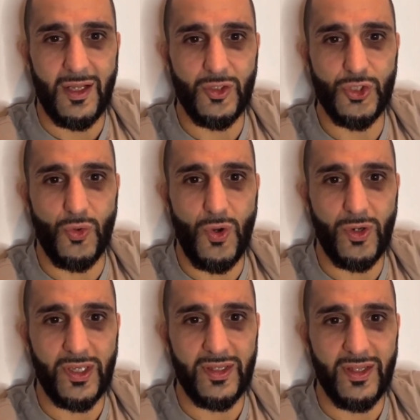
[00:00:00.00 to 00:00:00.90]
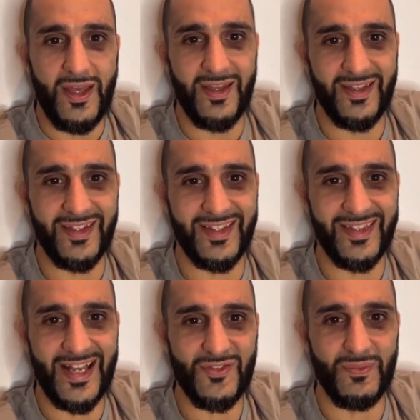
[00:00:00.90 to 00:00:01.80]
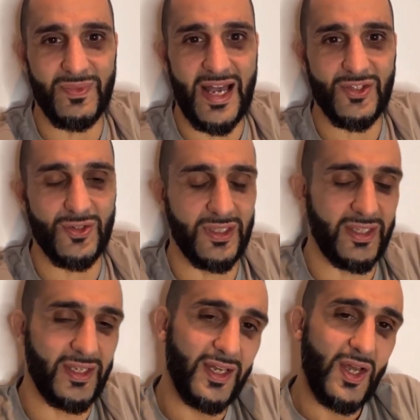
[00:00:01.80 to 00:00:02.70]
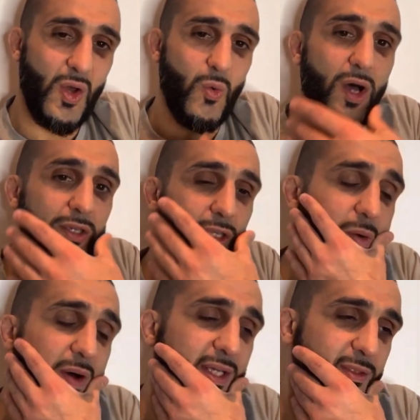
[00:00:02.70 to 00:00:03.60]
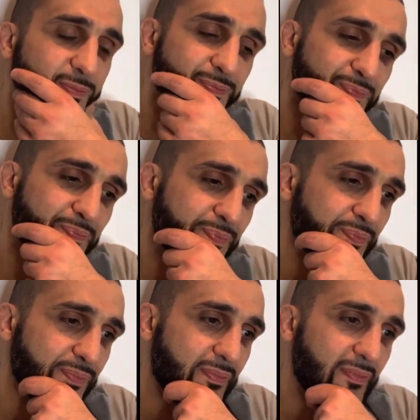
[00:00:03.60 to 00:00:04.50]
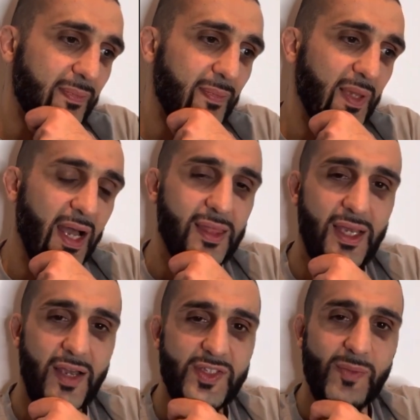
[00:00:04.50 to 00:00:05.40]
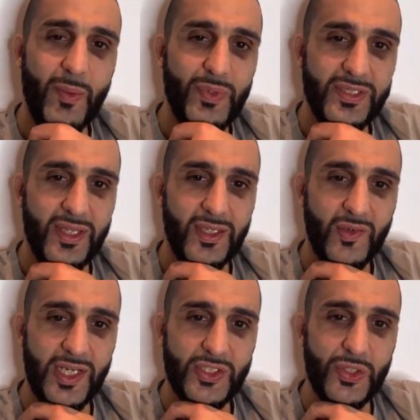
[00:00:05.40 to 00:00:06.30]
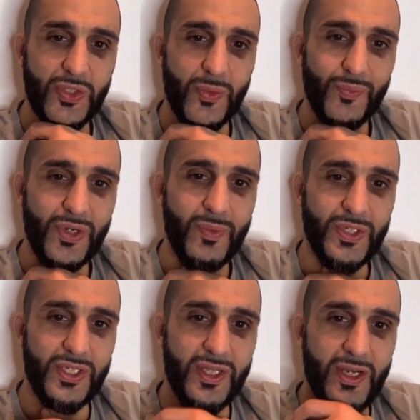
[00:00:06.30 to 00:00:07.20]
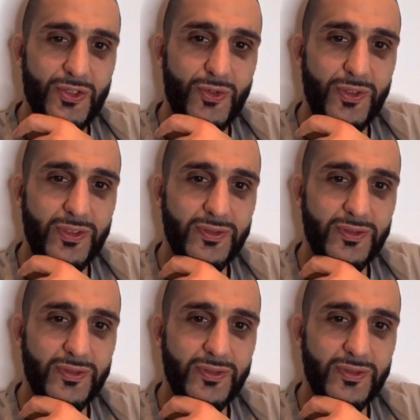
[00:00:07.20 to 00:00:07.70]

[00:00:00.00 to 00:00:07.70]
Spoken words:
Joe Rogan. That's from Dastardly. Well, you know what? I think I've said my piece. I think you guys heard pretty much the entire story.